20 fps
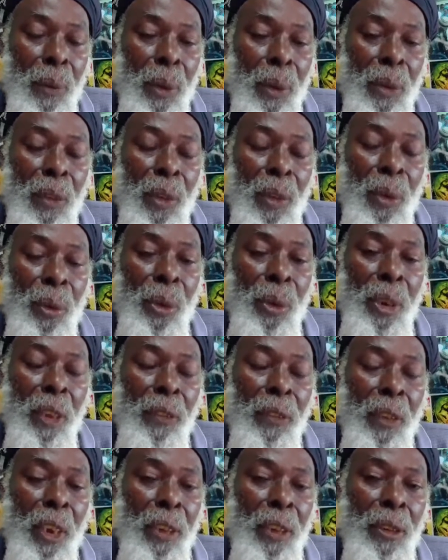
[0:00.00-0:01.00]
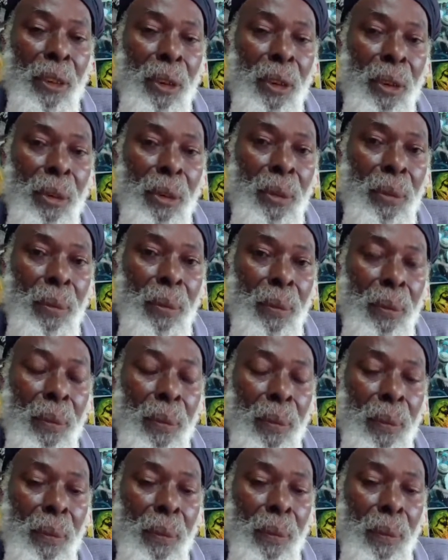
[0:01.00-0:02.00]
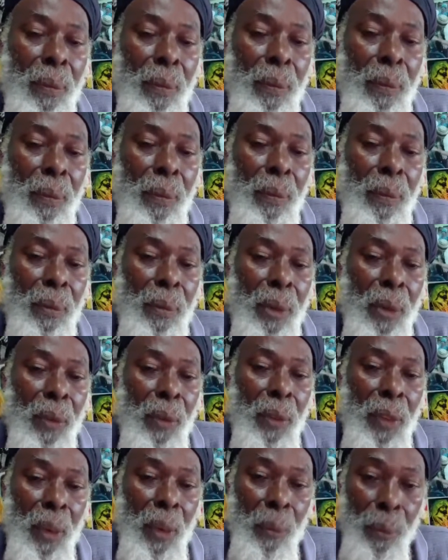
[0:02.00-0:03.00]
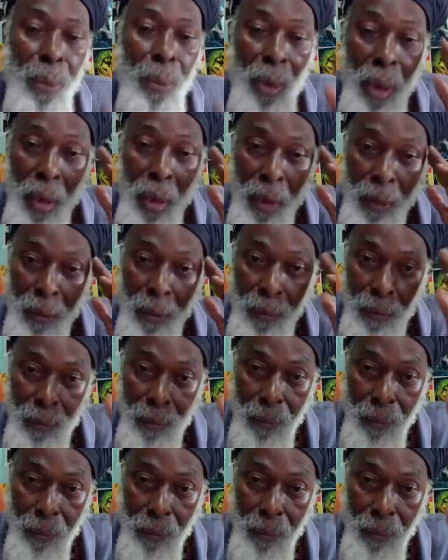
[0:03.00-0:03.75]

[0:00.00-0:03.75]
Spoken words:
We do the code of conduct. to think broad.